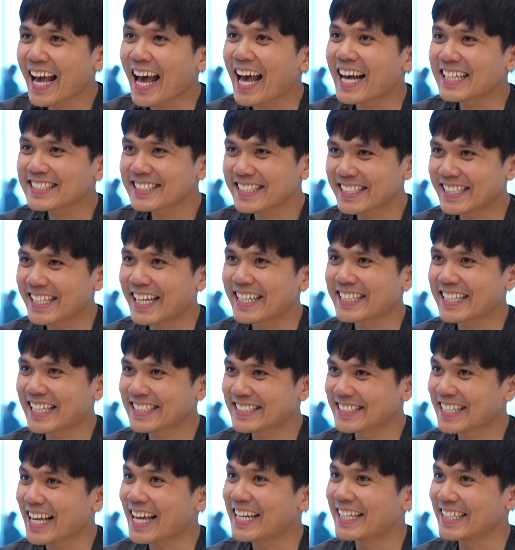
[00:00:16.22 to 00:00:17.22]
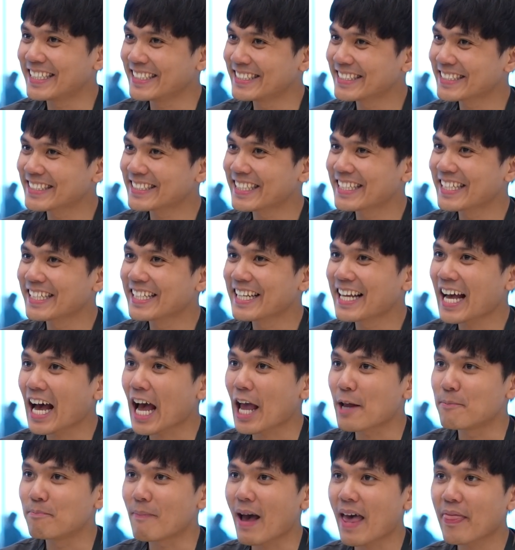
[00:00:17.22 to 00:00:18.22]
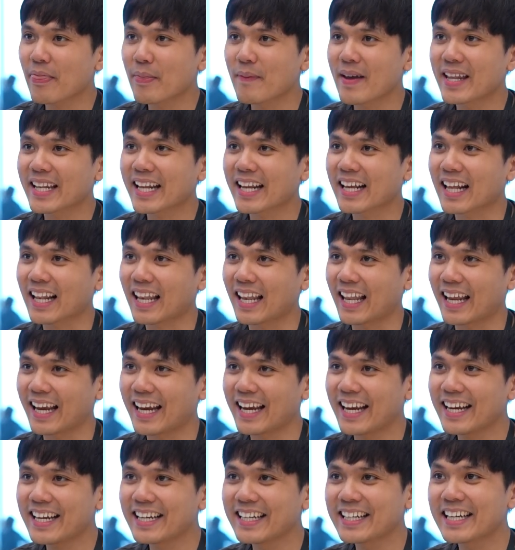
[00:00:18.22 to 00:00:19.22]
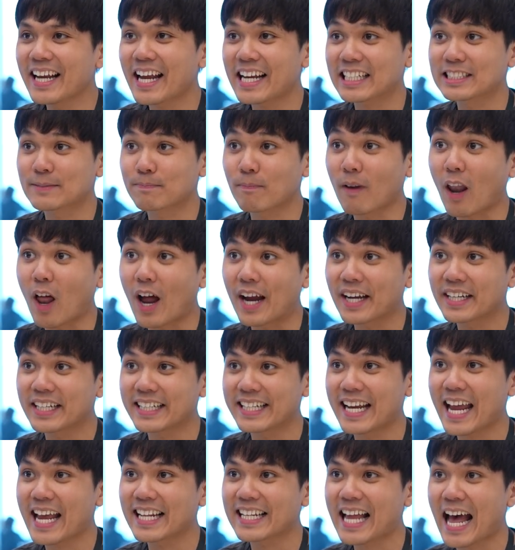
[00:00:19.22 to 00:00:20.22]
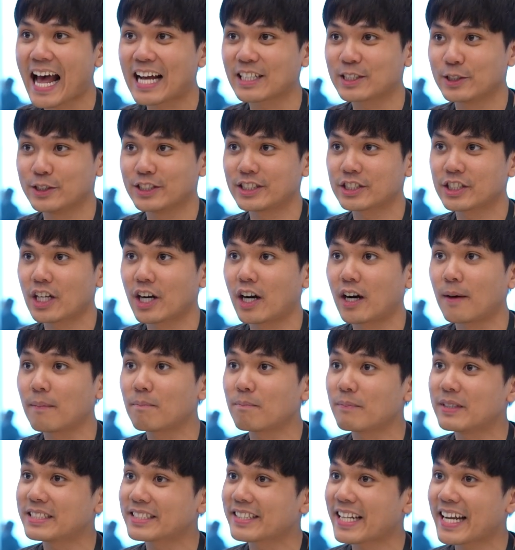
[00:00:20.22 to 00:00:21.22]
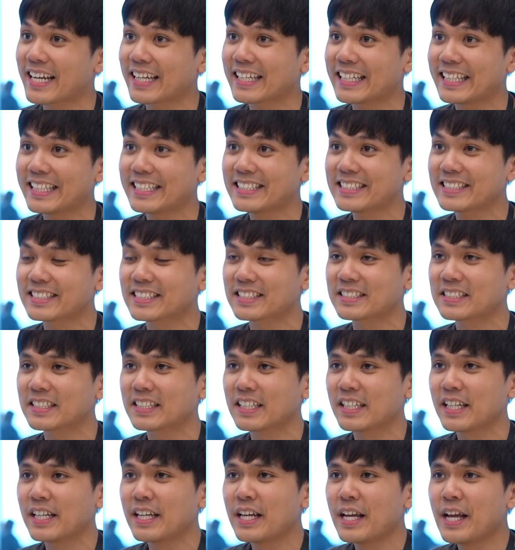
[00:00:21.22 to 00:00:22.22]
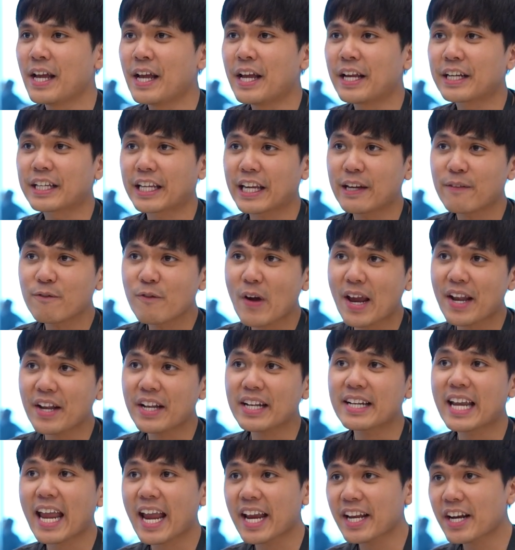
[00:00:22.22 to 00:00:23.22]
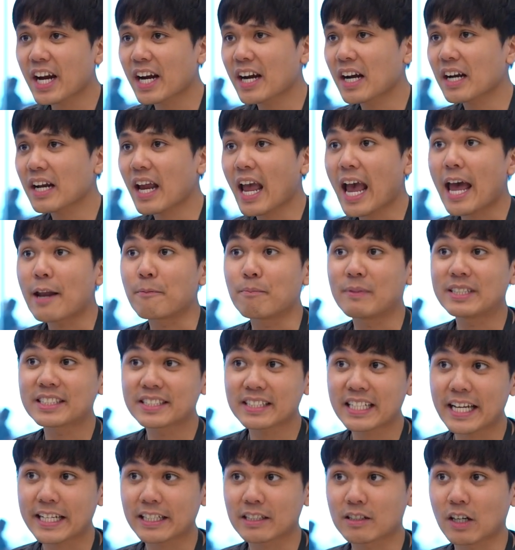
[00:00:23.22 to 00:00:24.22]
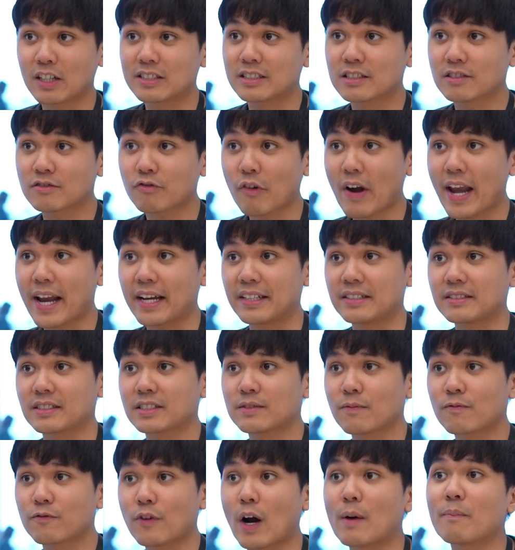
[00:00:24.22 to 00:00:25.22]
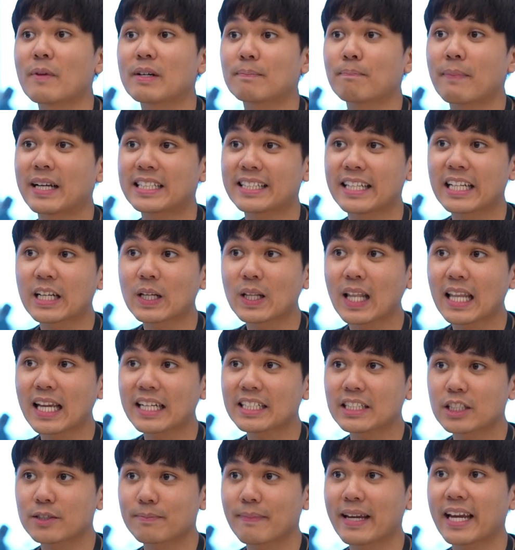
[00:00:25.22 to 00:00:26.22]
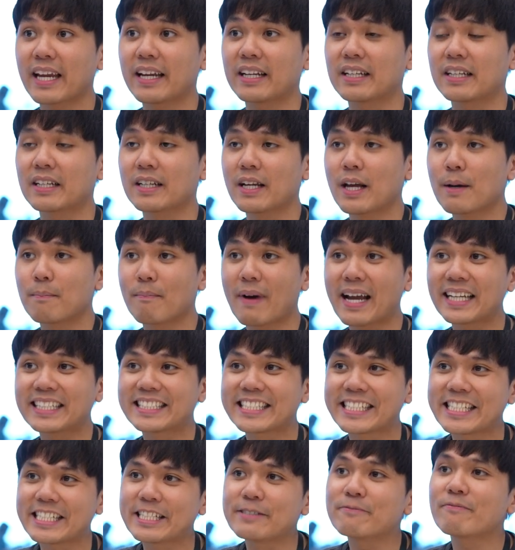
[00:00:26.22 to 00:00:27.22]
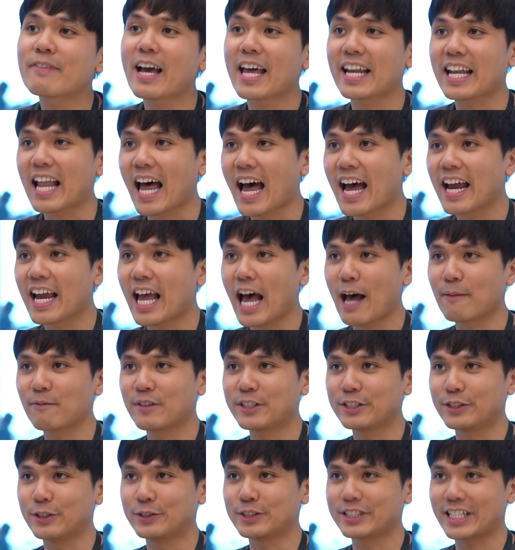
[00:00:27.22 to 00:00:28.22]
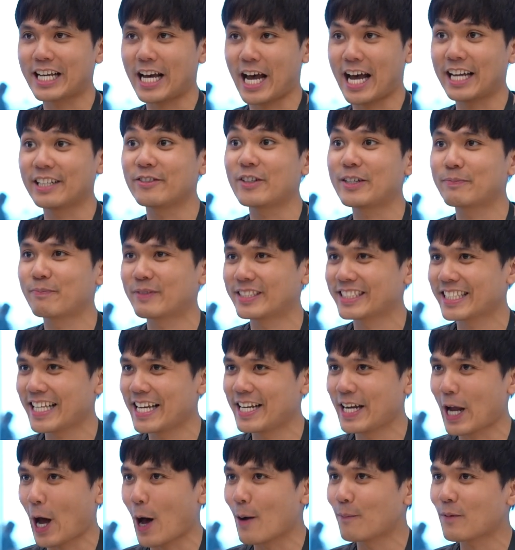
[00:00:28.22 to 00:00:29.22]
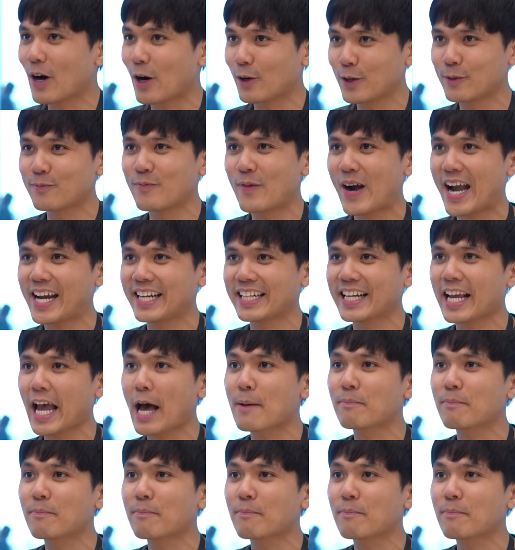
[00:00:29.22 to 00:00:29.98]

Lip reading: As a data scientist, I mathematically exploit the data to serve business needs. Given data and business constraints from a particular domain, my team and I have to use 100% of our brain